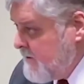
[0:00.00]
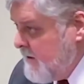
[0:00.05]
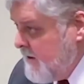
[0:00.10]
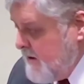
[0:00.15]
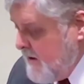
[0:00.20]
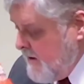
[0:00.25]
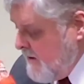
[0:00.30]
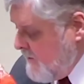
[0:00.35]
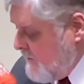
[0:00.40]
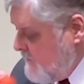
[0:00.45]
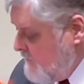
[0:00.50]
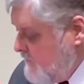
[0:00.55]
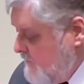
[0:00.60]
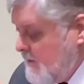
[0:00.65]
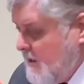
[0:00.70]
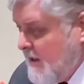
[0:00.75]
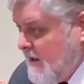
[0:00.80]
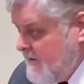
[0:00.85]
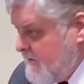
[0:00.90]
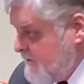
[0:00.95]
you
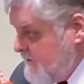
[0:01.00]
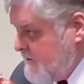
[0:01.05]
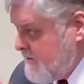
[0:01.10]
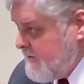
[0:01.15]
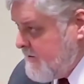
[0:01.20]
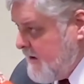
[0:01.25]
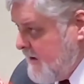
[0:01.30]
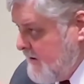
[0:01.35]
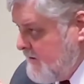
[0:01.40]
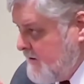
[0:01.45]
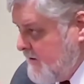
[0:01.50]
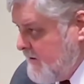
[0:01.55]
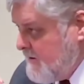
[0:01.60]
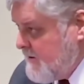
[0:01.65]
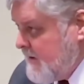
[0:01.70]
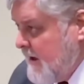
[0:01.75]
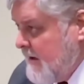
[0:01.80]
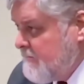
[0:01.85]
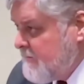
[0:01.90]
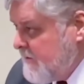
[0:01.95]
realize this thing does
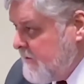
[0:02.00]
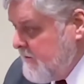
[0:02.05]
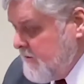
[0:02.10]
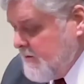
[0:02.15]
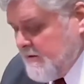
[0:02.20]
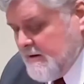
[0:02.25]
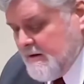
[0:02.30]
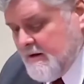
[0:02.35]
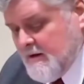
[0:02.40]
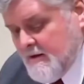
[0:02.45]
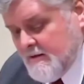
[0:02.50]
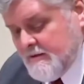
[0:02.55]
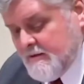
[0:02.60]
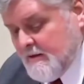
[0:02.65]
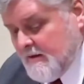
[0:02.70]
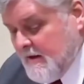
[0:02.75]
absolutely nothing.